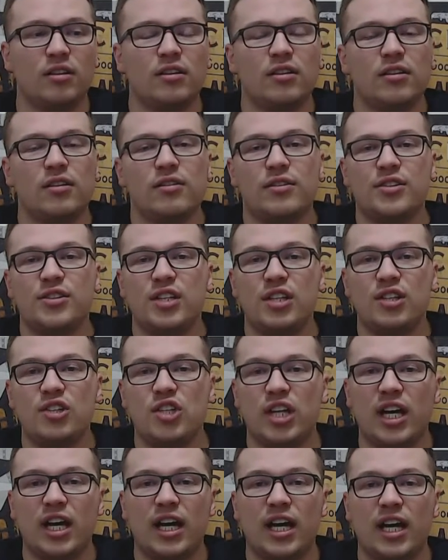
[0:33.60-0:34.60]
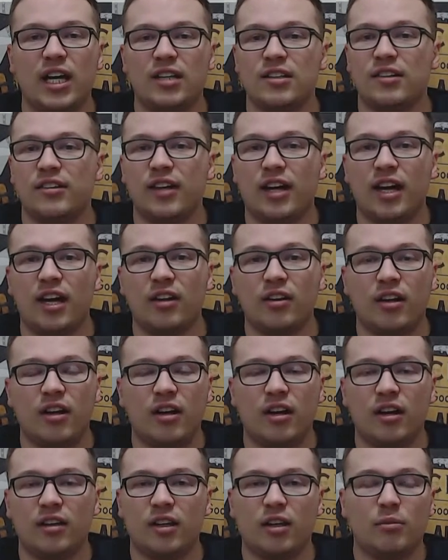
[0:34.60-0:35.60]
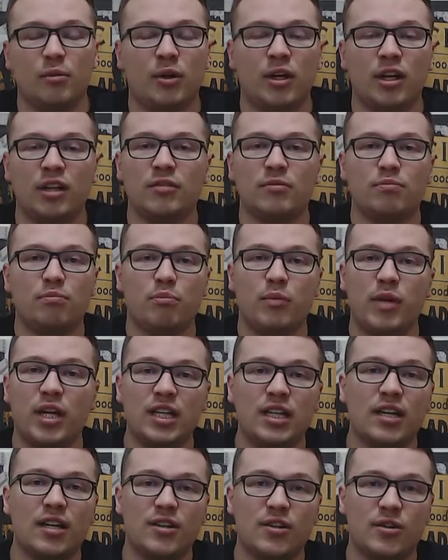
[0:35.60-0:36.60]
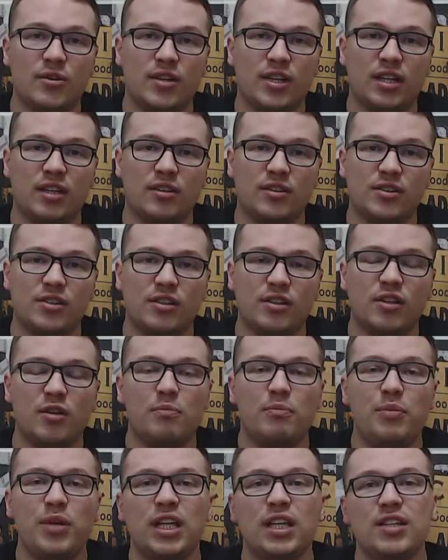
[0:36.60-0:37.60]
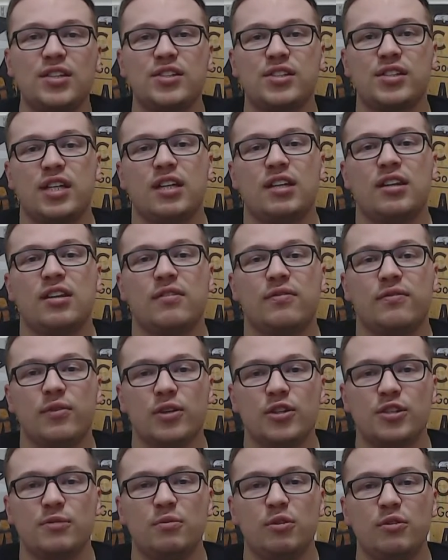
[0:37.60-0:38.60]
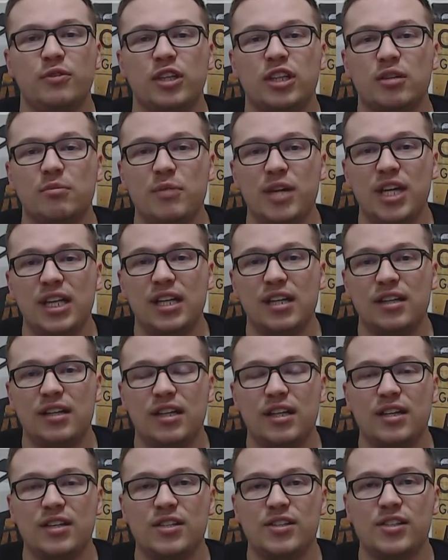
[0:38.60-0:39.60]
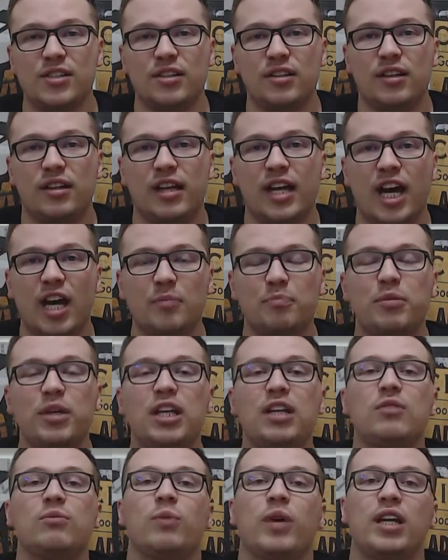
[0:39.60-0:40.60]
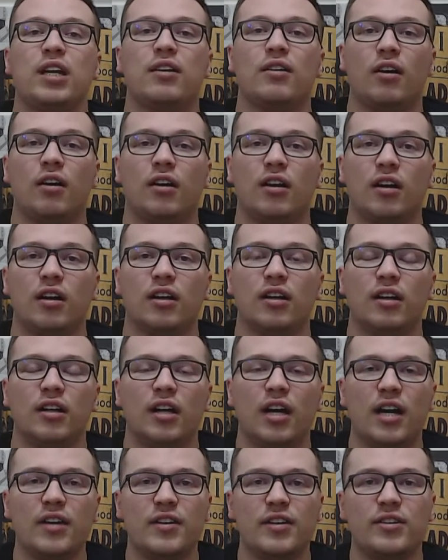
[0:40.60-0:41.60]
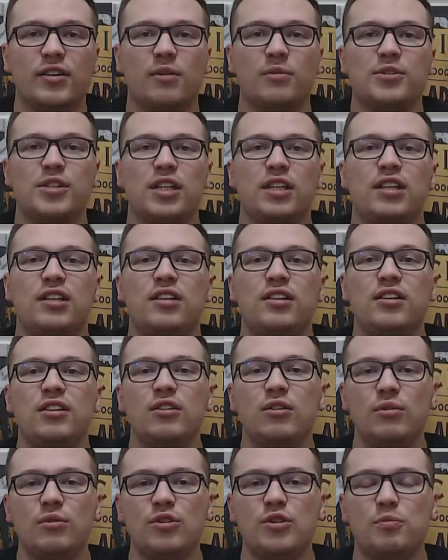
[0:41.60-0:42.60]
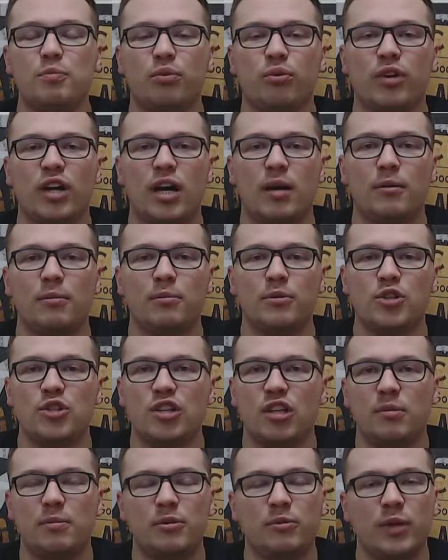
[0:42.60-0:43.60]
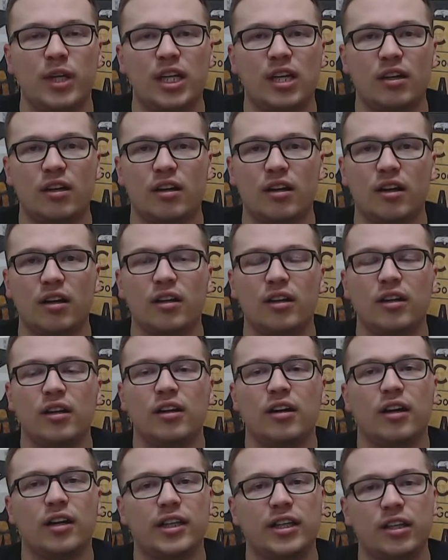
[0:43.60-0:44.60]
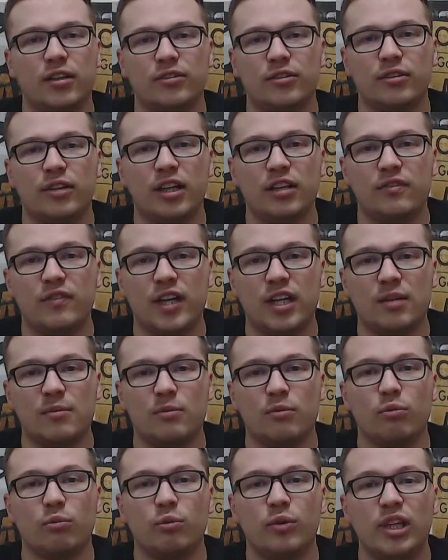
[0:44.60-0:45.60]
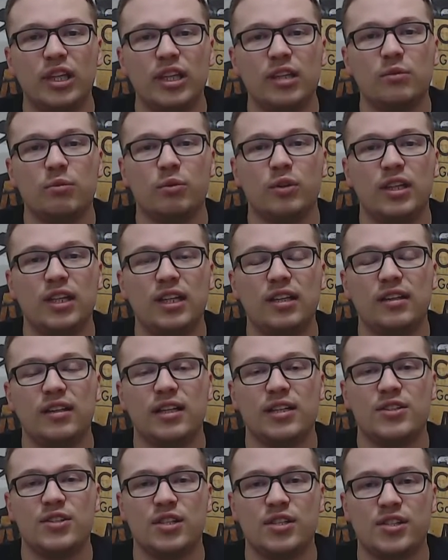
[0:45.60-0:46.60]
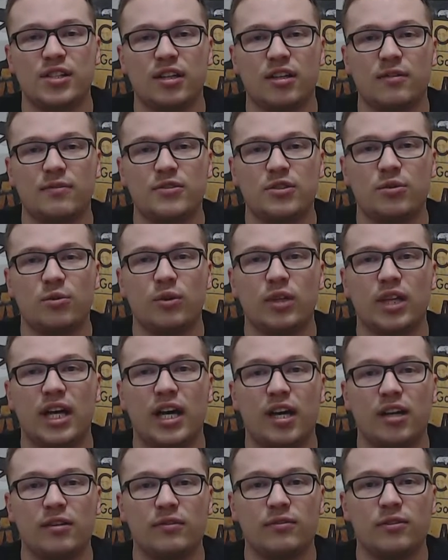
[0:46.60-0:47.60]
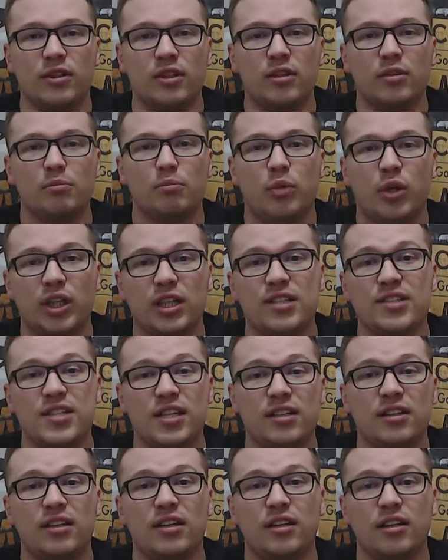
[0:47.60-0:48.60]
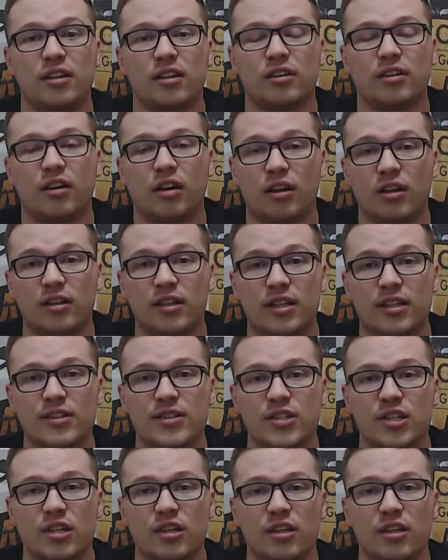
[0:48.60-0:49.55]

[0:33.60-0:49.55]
the CGI, and the dialogue, among many other things, the biggest sin the first movie committed is not being rated R. I thought that was a huge problem, should have been rated R. A character like Venom really, really lends itself to a lot of, pun intended here, carnage,